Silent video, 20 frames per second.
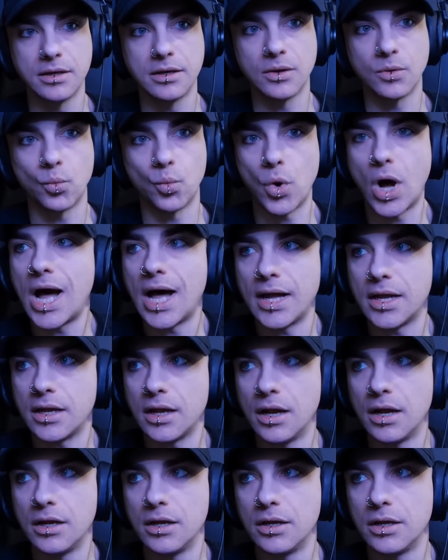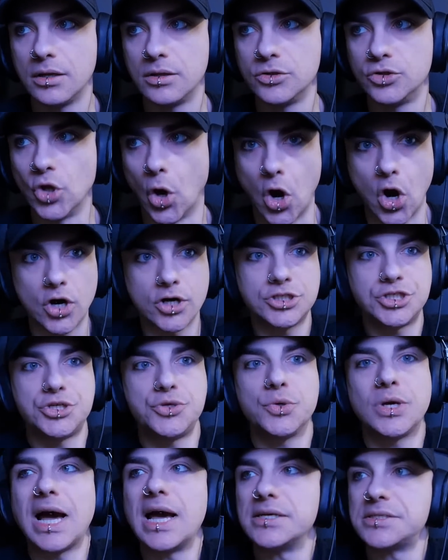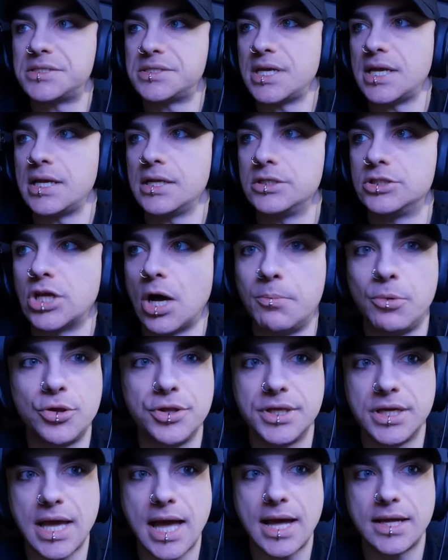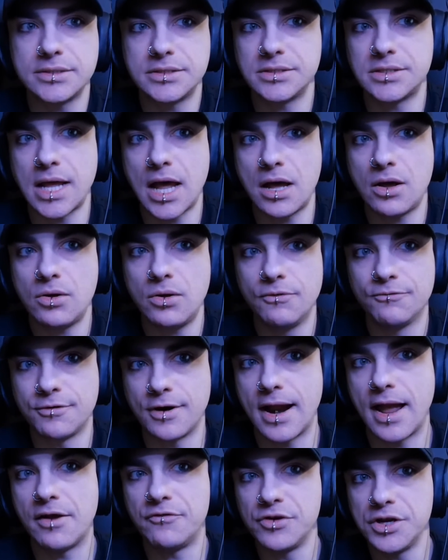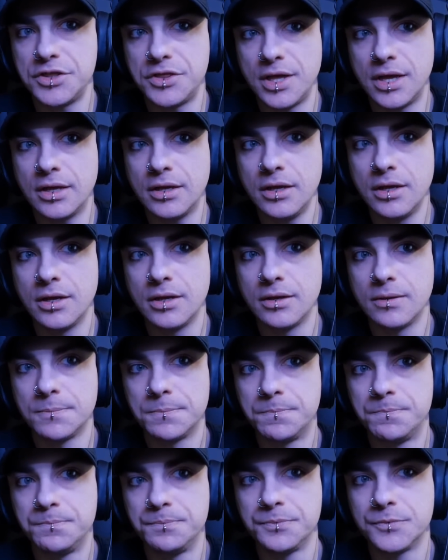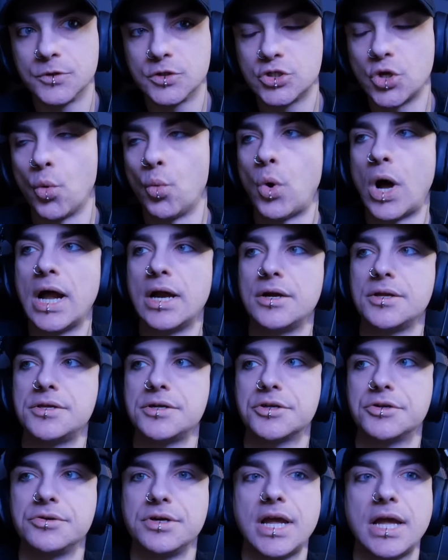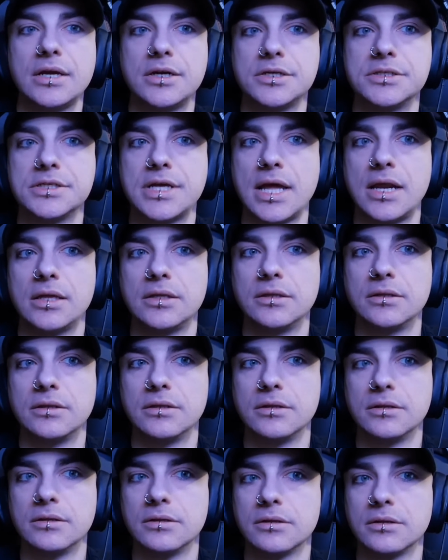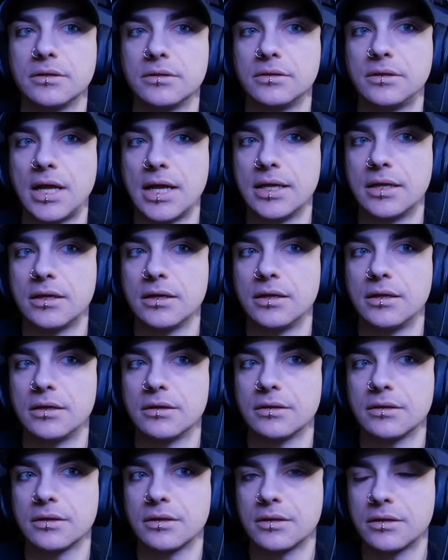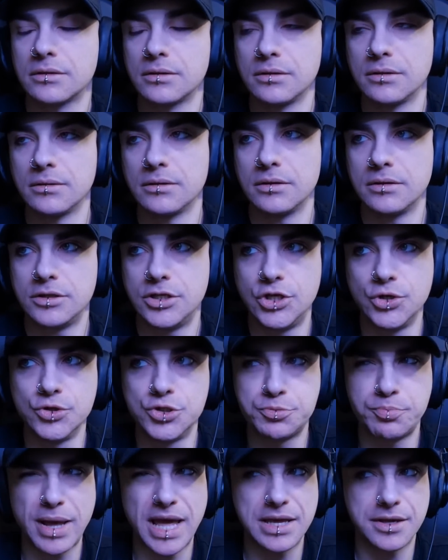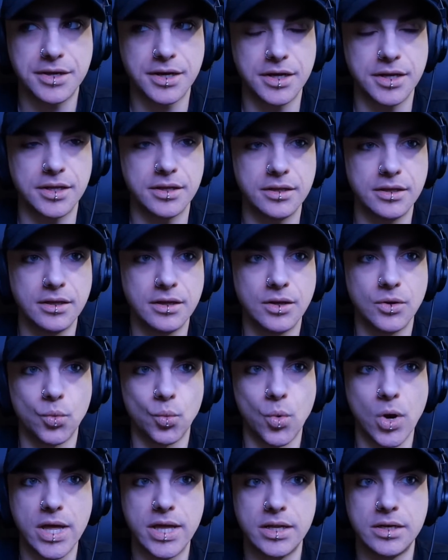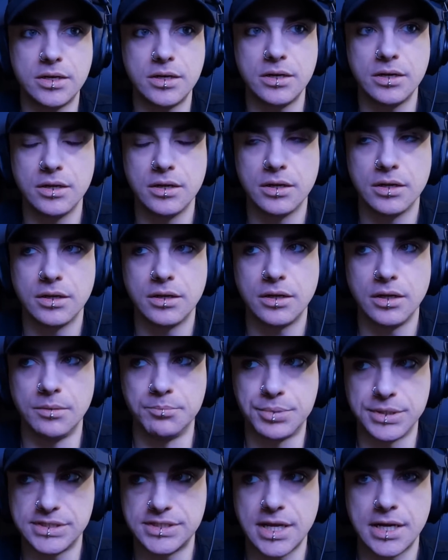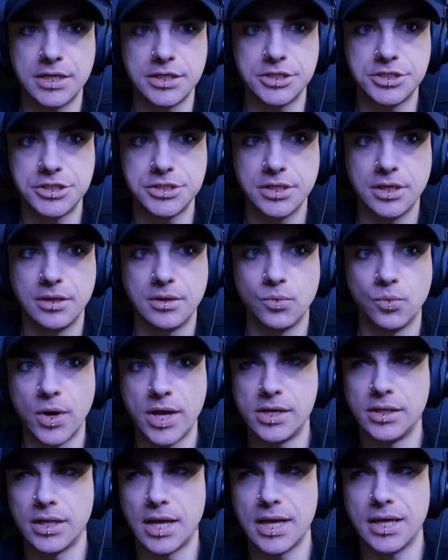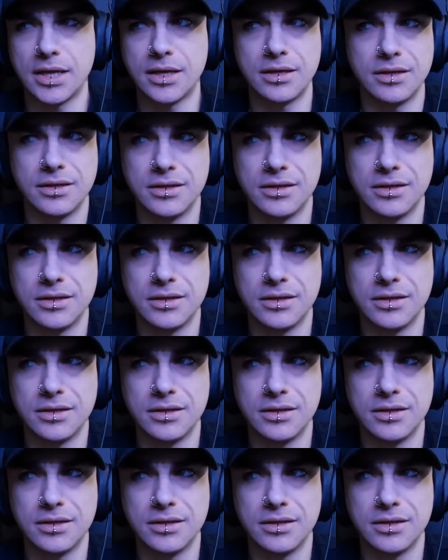Why? Aren't you guys seeing double the ads now for everything? So why are the creators getting like huge pay cut when in percentage, when like